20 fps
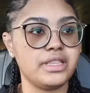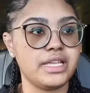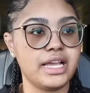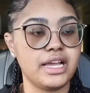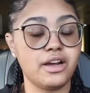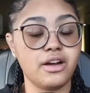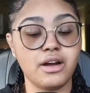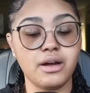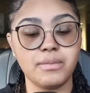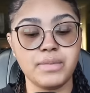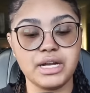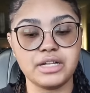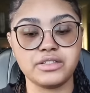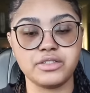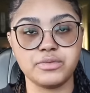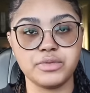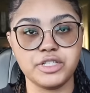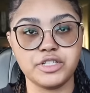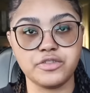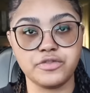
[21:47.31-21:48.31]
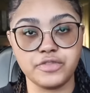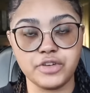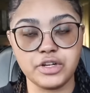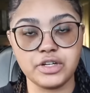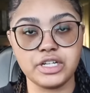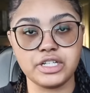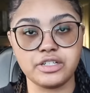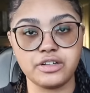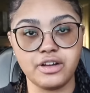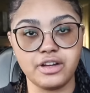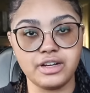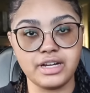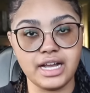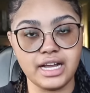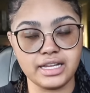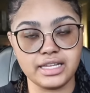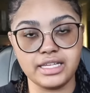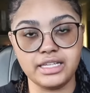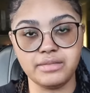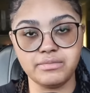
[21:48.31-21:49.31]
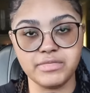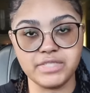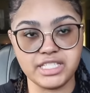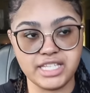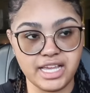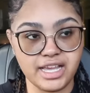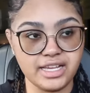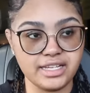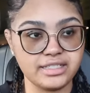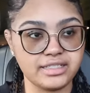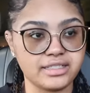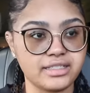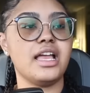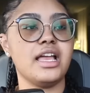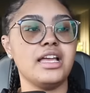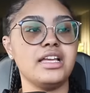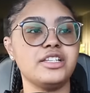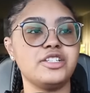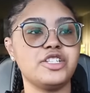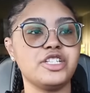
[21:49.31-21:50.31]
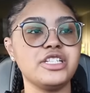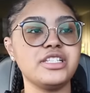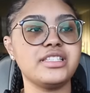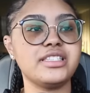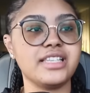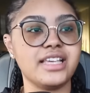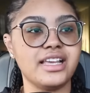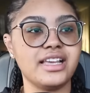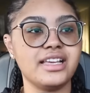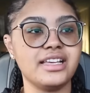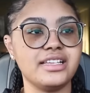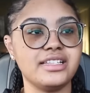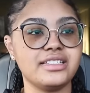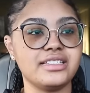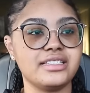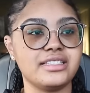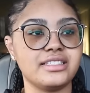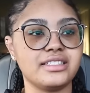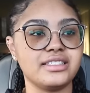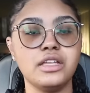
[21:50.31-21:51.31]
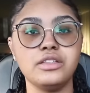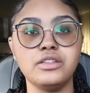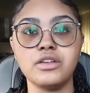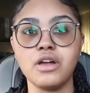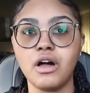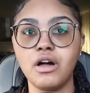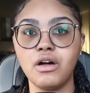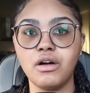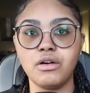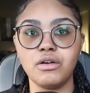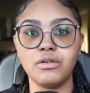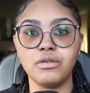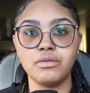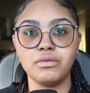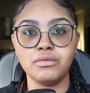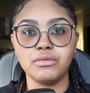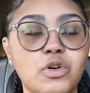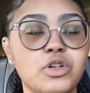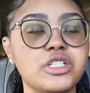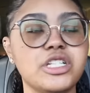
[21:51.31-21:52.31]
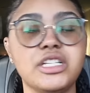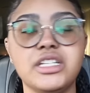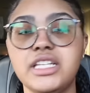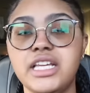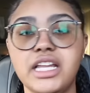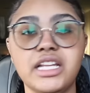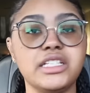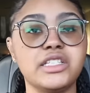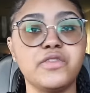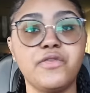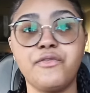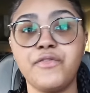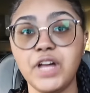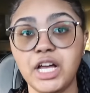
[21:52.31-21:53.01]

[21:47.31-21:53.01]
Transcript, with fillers: they are about to reach a verdict on Hakeem's case, and she says, yo, Portia dead as f.